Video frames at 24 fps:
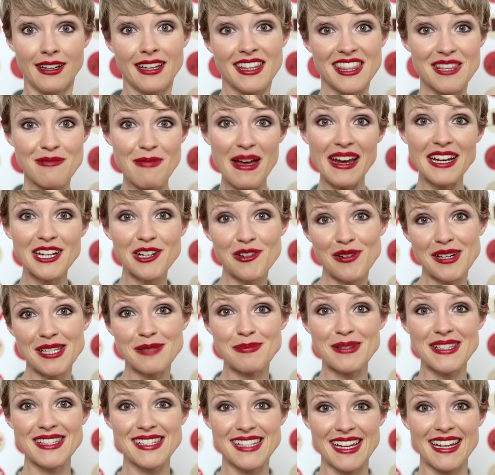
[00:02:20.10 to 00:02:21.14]
The main
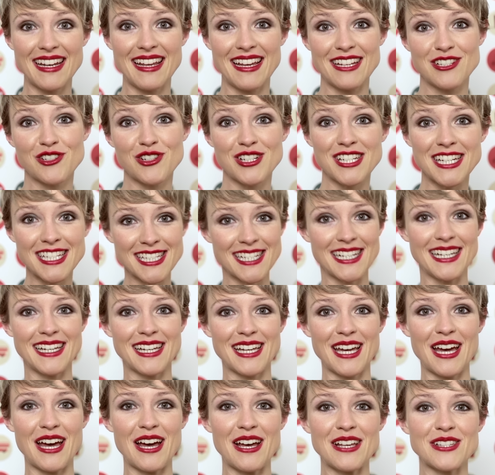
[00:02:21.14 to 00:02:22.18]
Christmas dinner traditionally
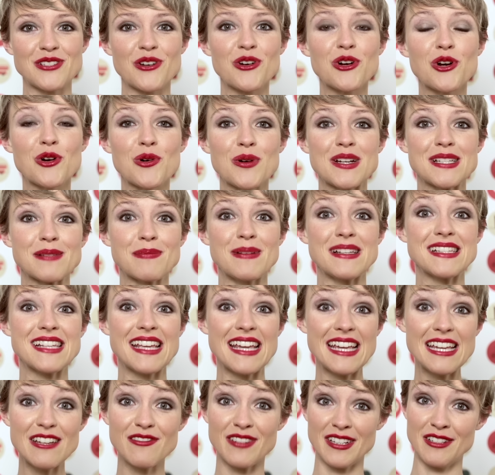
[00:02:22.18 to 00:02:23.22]
occurs on Christmas
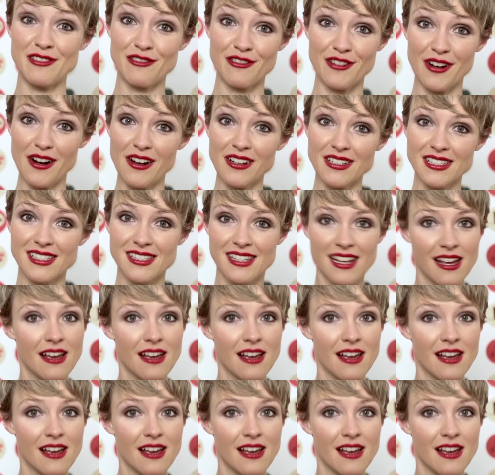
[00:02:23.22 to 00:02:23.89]
Eve in France.